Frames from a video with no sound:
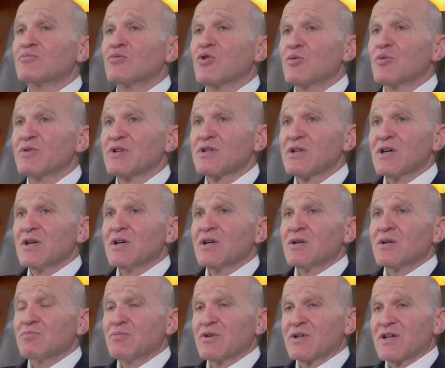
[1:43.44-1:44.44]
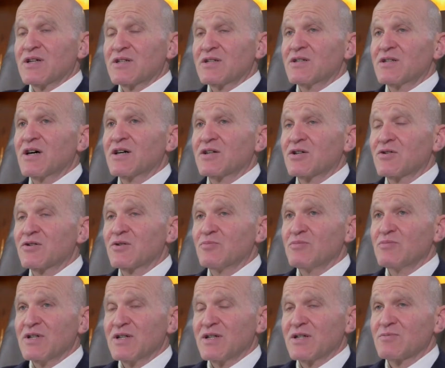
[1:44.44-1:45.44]
moment, but I did not go to
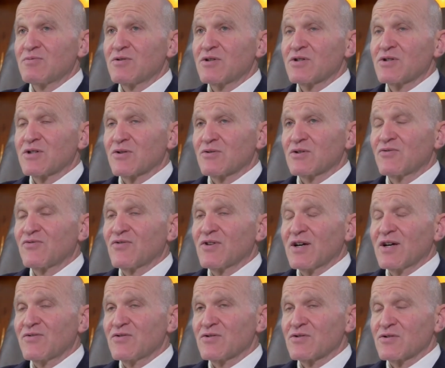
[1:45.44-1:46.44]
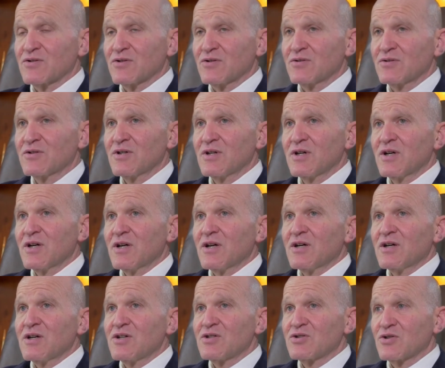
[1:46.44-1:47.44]
meetings because I was 5 years old.
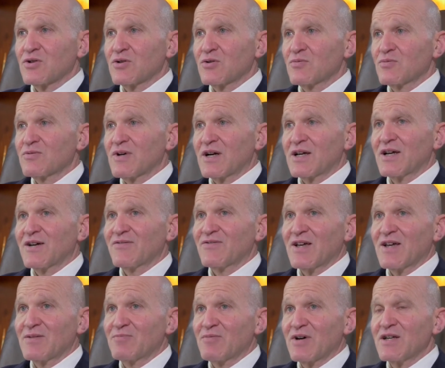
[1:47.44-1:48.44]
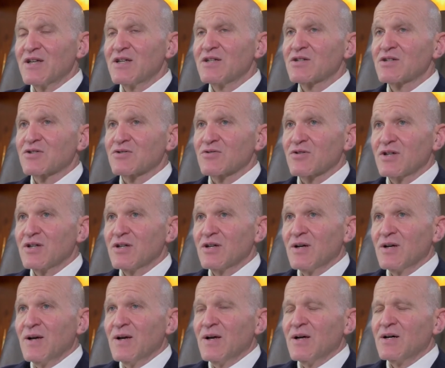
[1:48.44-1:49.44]
So I have that in my history.
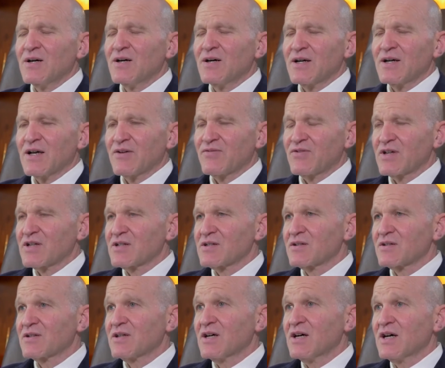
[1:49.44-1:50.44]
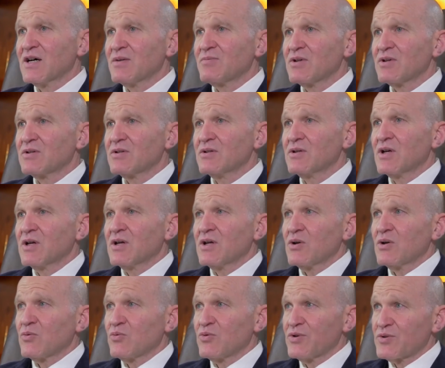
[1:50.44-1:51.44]
I have things in common
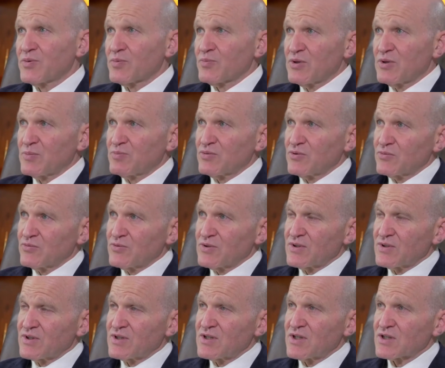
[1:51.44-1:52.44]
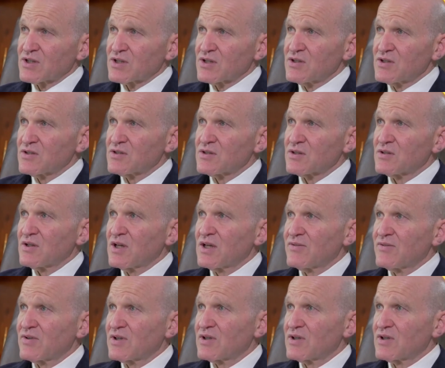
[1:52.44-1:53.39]
with people with addictions, I